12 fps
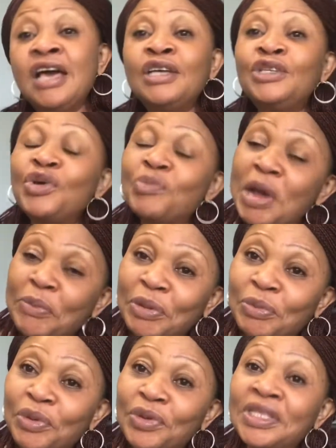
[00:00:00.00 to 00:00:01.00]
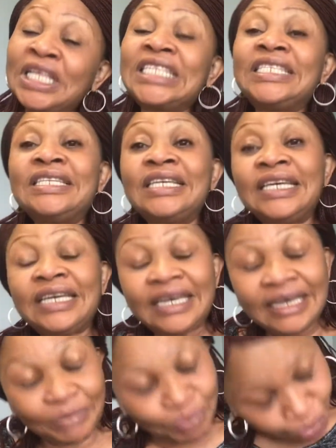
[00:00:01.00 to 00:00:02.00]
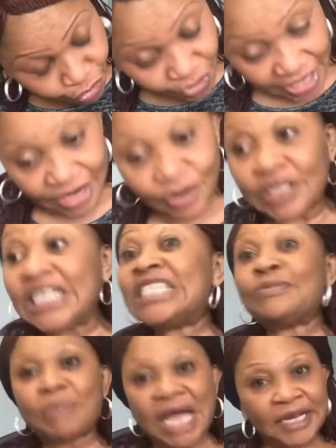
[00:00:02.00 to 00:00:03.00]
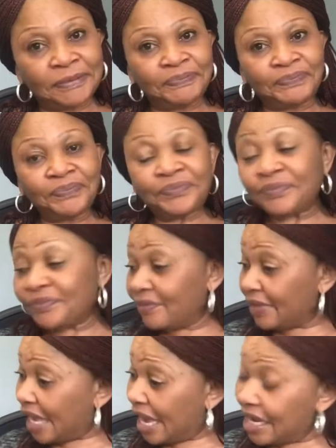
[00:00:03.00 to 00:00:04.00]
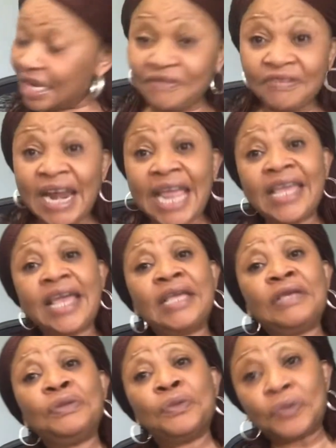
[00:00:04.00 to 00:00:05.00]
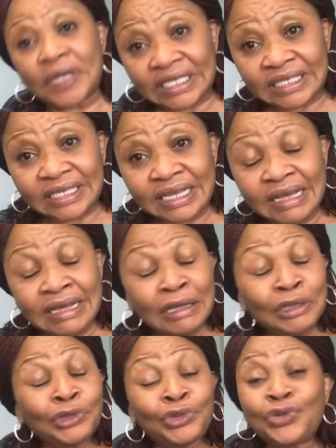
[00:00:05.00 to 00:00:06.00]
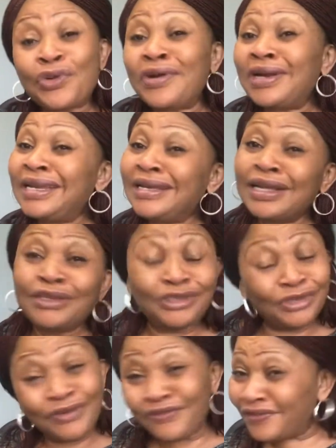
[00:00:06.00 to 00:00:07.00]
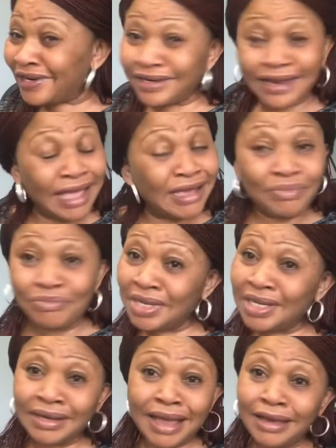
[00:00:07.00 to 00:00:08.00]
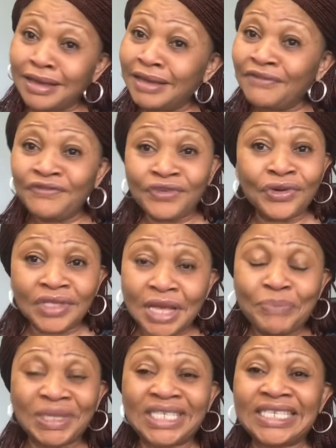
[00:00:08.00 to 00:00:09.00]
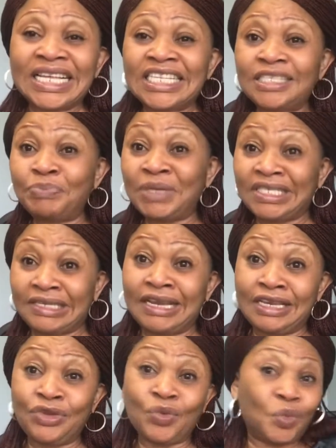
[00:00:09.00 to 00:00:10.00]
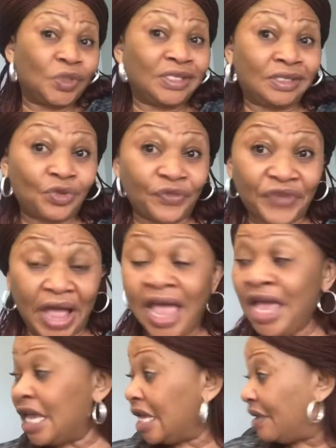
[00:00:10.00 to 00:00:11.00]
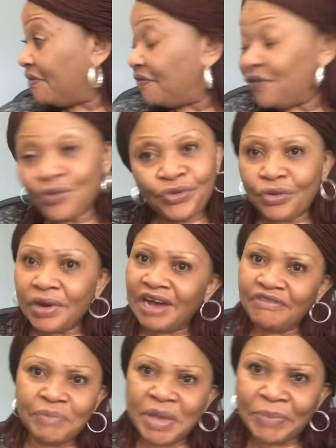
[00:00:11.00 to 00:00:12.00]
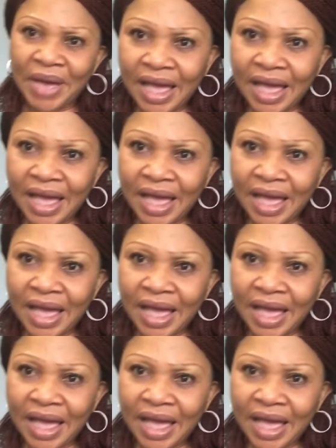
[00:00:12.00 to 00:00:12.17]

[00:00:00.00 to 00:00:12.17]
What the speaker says: So my people, this boy or this man live right here in US, struggling and suffering like me, like every other person. Especially you will suffer if you don't have paper.